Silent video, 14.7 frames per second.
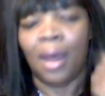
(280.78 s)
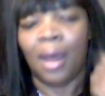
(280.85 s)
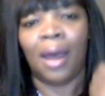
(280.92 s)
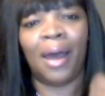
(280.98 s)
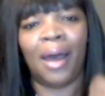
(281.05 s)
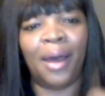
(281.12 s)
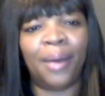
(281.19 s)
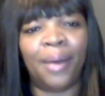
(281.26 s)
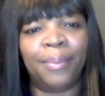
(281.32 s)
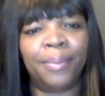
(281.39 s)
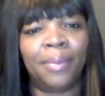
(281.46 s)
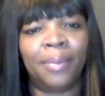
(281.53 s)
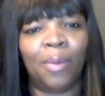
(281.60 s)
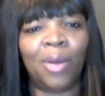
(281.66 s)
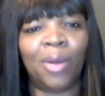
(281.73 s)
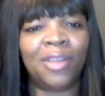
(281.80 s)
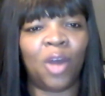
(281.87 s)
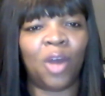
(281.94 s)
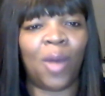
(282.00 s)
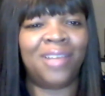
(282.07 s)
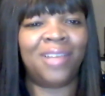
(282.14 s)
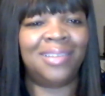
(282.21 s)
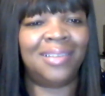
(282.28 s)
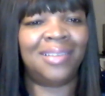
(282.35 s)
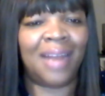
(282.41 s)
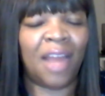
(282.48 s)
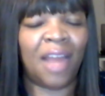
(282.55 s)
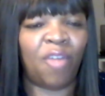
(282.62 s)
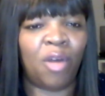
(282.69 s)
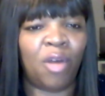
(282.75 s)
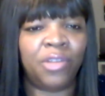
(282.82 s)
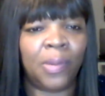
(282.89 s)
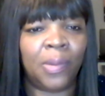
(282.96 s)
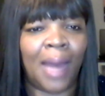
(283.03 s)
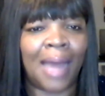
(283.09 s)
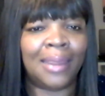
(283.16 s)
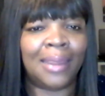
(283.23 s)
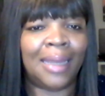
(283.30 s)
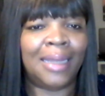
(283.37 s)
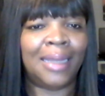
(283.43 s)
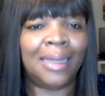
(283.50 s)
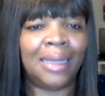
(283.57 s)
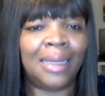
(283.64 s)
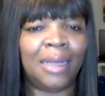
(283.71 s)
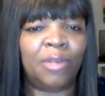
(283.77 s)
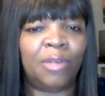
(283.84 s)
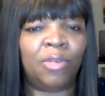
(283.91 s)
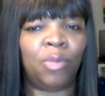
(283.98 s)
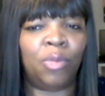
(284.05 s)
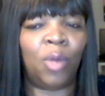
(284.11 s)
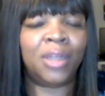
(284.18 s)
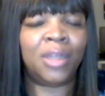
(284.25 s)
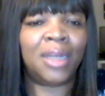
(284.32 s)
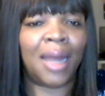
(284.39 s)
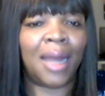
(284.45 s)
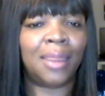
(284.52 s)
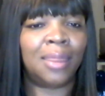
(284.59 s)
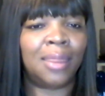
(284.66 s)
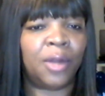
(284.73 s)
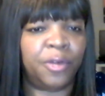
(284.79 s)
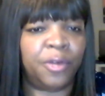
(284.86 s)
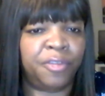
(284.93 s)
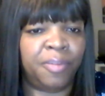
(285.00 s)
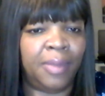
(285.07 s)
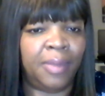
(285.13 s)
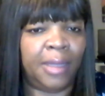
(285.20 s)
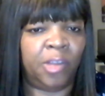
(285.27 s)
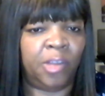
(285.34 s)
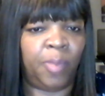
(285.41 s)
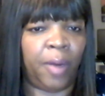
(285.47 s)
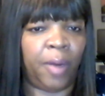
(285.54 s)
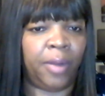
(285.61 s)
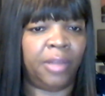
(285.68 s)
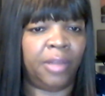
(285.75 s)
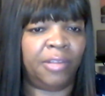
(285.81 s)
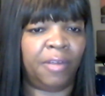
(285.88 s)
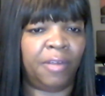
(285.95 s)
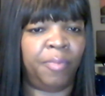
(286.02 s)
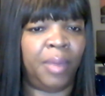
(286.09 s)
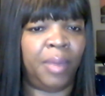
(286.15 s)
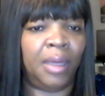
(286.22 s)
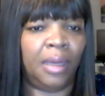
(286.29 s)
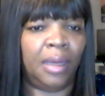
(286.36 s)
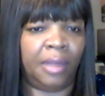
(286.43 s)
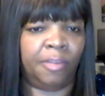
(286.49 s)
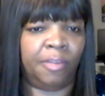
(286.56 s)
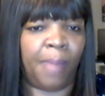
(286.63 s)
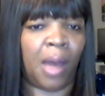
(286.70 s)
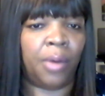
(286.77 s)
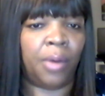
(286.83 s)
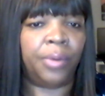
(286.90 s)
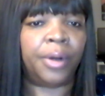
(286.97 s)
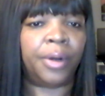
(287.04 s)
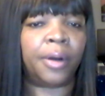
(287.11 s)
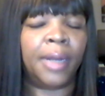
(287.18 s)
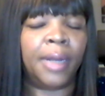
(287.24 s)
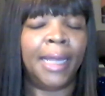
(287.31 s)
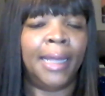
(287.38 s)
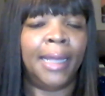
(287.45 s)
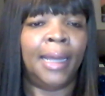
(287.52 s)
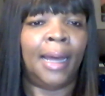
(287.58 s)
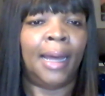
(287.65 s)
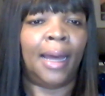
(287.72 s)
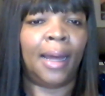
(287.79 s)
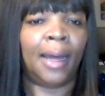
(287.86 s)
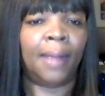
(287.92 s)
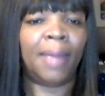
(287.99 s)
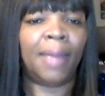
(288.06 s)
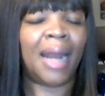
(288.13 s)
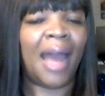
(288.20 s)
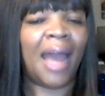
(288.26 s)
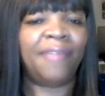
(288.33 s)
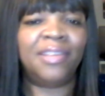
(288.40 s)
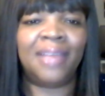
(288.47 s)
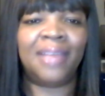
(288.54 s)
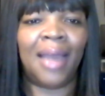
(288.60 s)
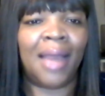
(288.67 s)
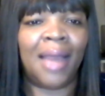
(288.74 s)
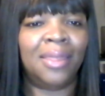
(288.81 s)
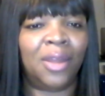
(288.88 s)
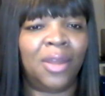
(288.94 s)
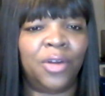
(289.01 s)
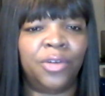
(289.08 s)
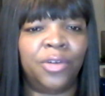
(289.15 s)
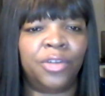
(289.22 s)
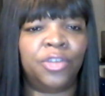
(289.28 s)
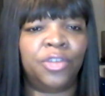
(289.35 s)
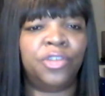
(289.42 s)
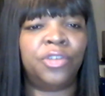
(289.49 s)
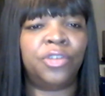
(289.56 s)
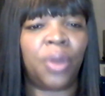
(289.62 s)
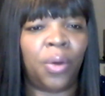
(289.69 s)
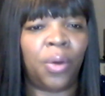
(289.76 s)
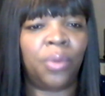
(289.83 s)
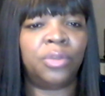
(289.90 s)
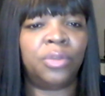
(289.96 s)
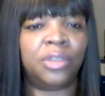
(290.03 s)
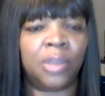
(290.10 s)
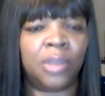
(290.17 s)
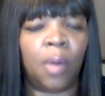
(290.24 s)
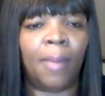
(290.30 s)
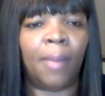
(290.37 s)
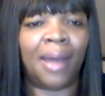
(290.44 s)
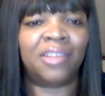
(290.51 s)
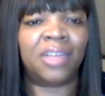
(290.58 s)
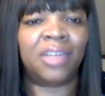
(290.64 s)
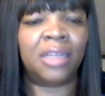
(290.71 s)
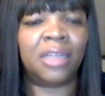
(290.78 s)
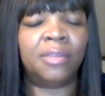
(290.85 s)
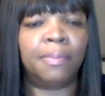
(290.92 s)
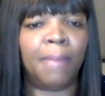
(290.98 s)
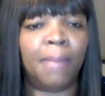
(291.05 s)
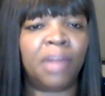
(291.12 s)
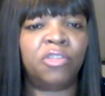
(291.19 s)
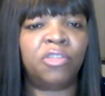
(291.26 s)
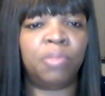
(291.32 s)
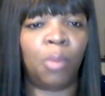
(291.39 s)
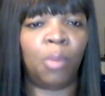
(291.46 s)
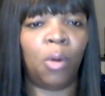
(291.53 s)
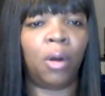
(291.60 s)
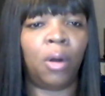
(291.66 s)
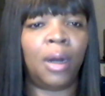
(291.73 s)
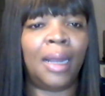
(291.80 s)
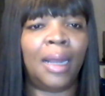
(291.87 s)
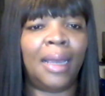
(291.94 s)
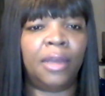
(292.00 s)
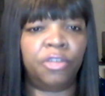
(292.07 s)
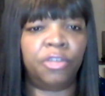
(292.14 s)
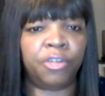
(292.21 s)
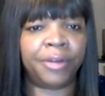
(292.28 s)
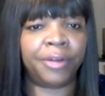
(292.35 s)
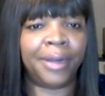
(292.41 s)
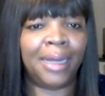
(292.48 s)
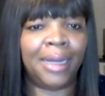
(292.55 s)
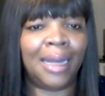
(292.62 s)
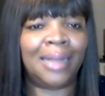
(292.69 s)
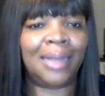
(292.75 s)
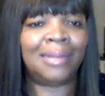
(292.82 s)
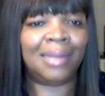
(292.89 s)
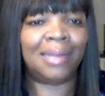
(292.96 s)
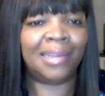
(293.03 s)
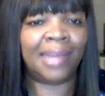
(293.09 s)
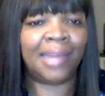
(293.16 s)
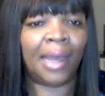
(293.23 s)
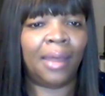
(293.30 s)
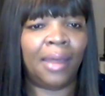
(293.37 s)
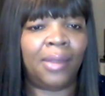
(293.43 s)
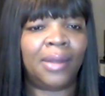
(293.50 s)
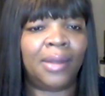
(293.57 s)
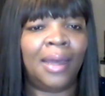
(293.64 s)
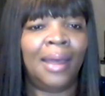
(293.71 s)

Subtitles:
One of the questions that I've also gotten lately is, what did I learn from the experience of being a spa owner? And I have to say, I learned so much. It's much more intricate and detailed